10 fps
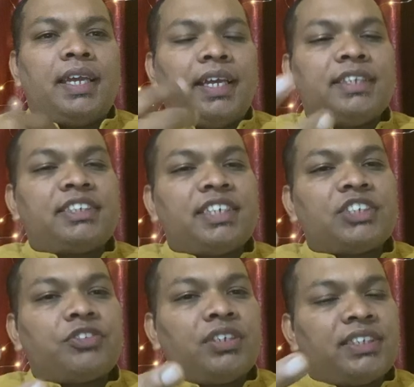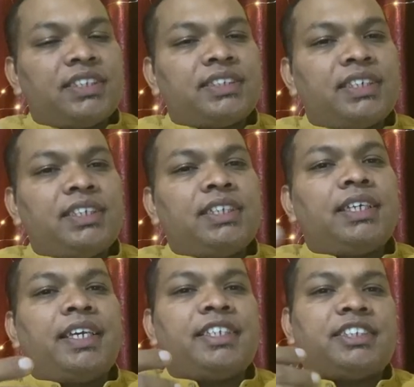N stands for necessary,
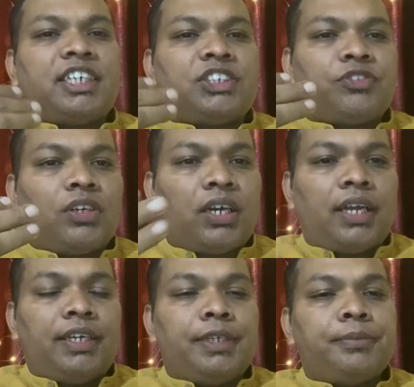K stands for kind.